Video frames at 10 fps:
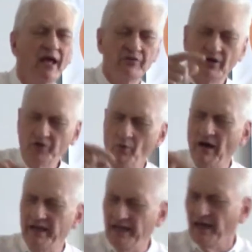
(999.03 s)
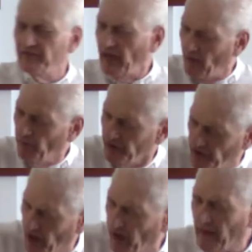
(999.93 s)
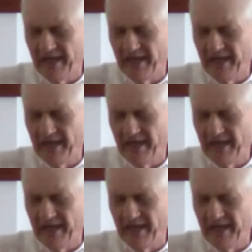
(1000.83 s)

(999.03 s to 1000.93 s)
So I told my dad, I said, I want a job.